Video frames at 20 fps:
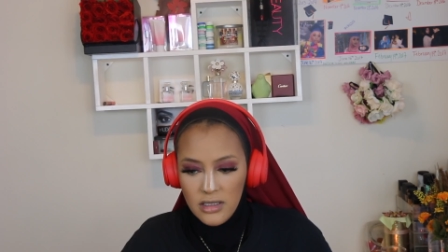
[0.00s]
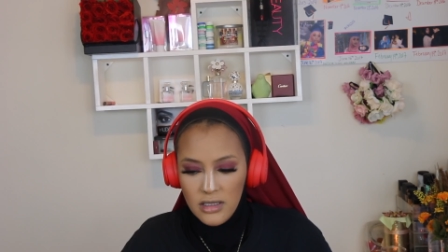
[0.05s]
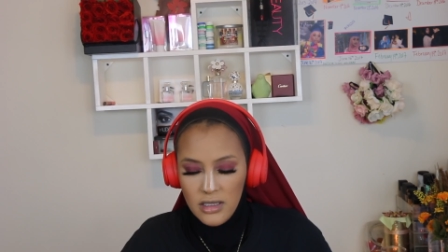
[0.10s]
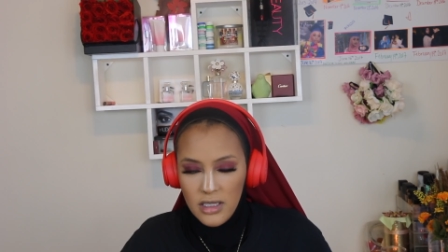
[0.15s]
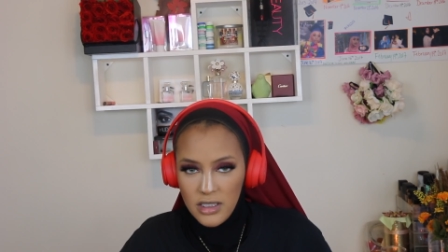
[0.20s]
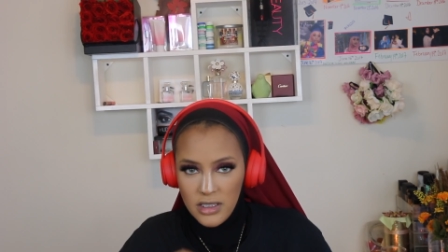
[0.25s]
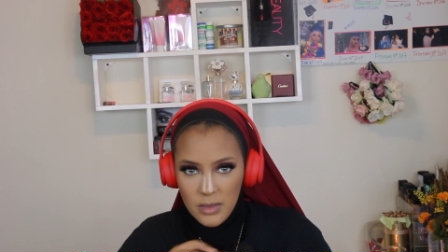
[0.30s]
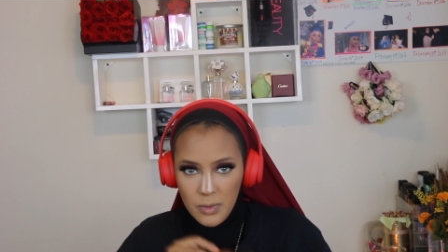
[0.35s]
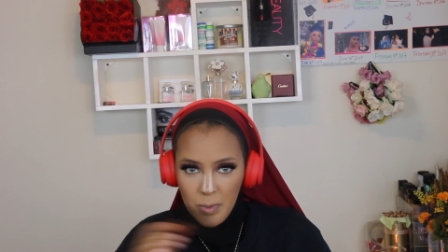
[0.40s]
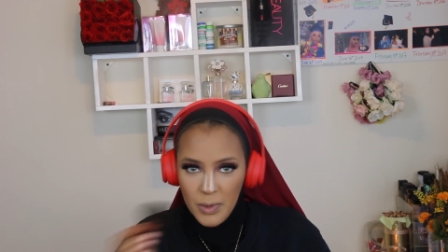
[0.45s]

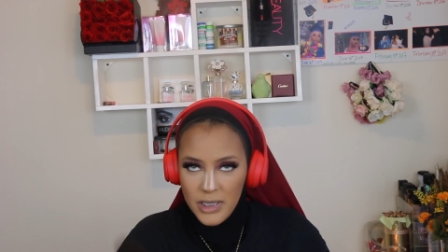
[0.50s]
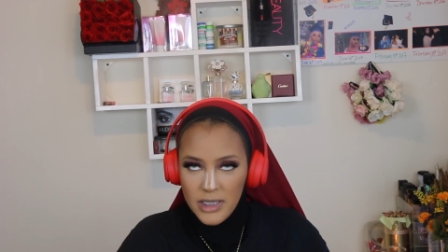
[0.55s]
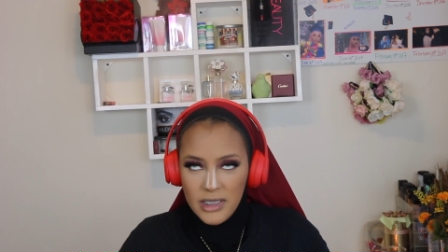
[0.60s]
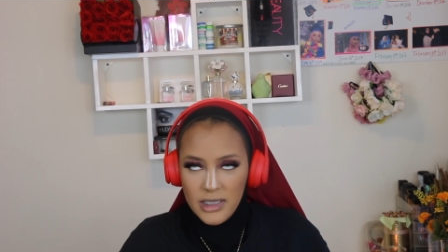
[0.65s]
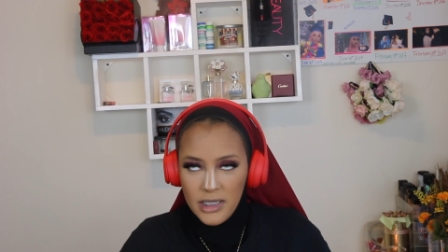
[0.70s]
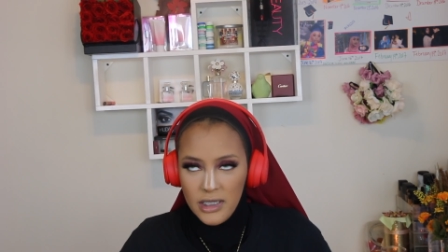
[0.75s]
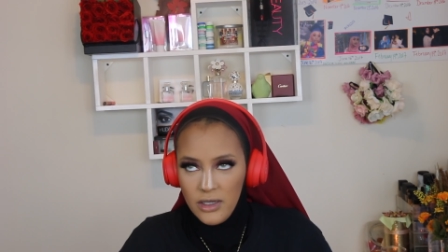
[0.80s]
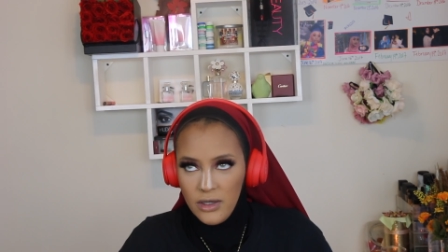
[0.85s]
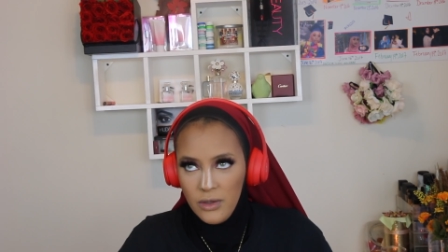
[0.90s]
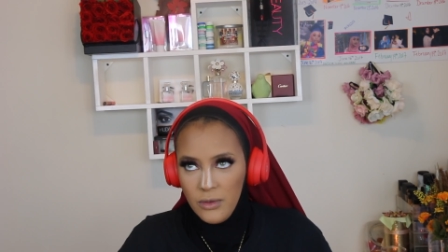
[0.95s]
this
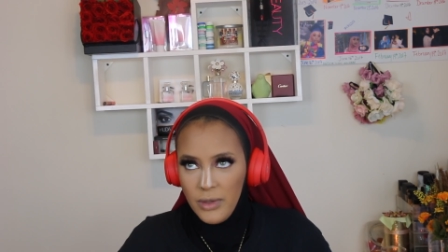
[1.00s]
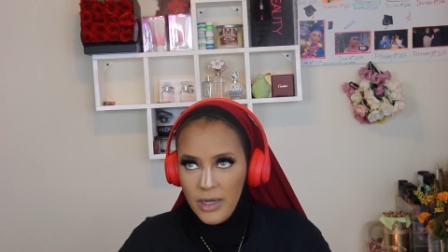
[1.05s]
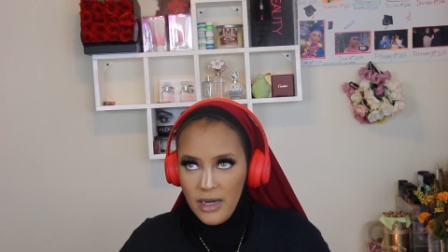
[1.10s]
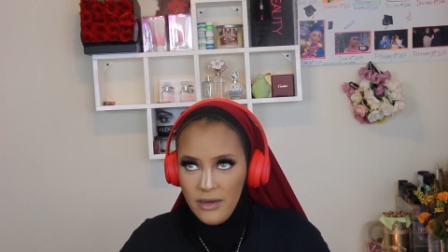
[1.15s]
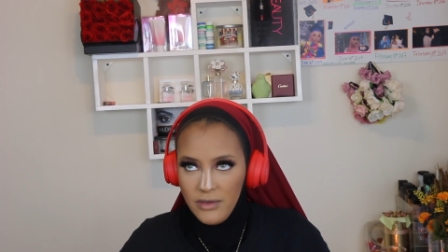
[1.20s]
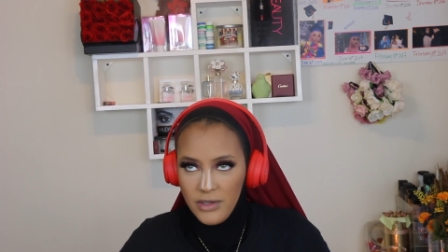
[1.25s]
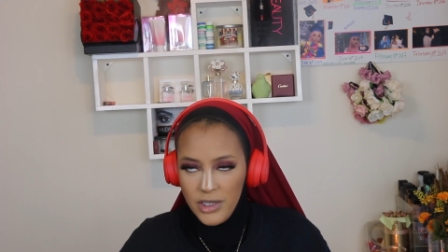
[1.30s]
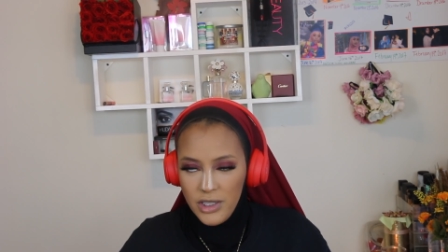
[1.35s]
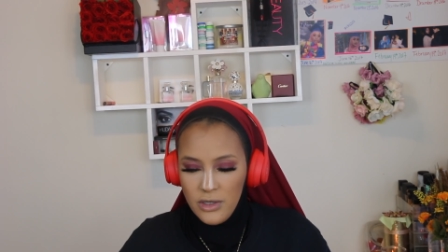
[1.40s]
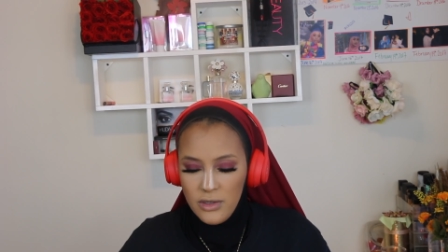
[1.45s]
person or
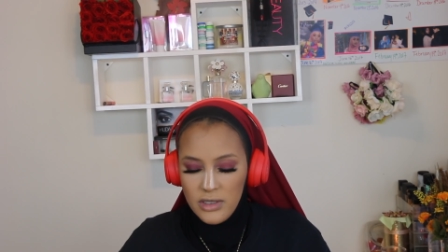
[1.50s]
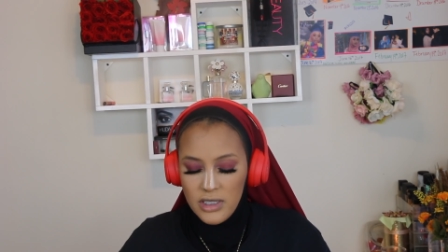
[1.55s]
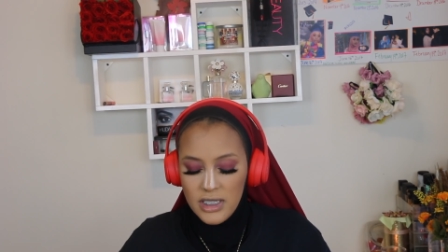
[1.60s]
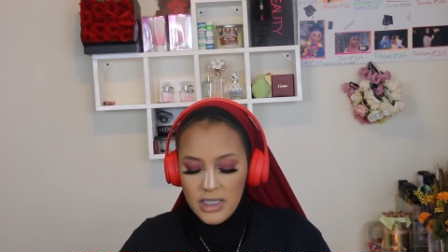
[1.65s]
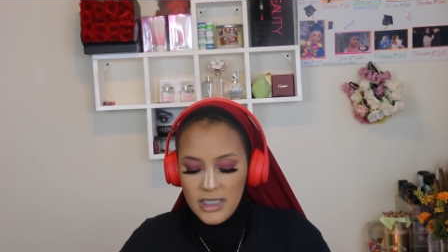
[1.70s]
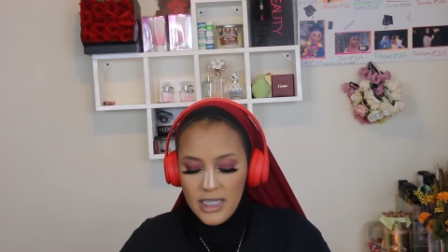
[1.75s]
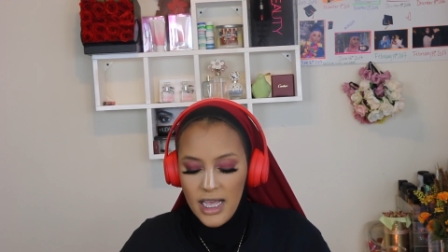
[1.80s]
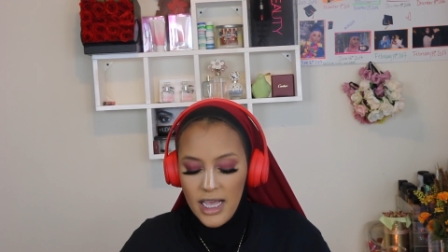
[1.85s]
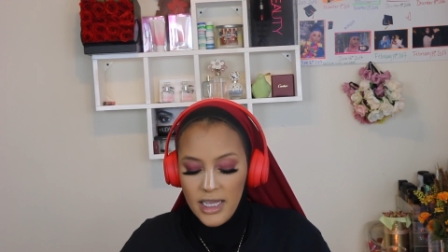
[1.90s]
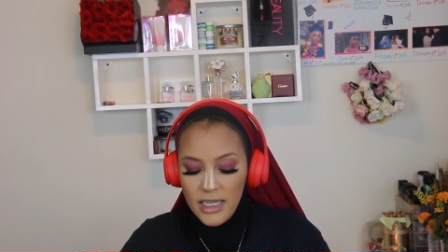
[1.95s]
whatever, the user
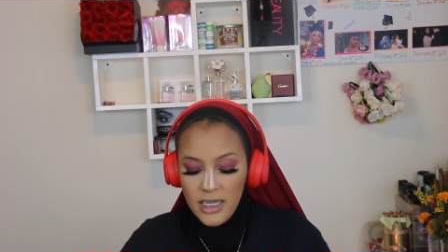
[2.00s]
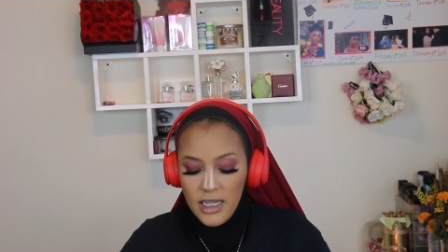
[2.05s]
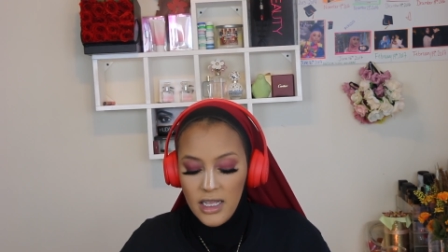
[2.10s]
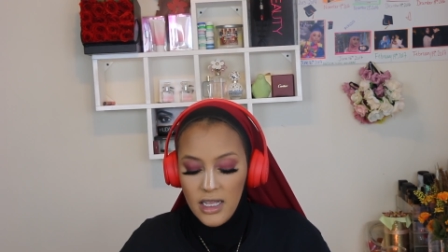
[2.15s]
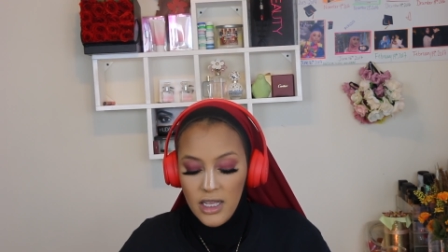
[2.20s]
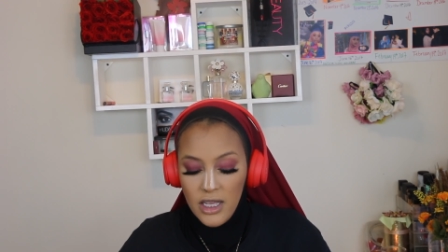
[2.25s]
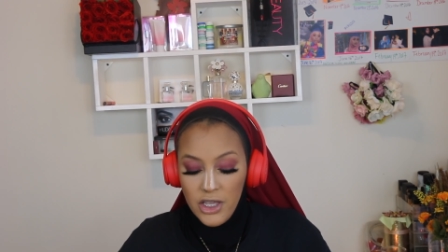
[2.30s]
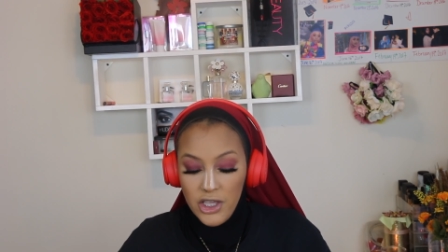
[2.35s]
said,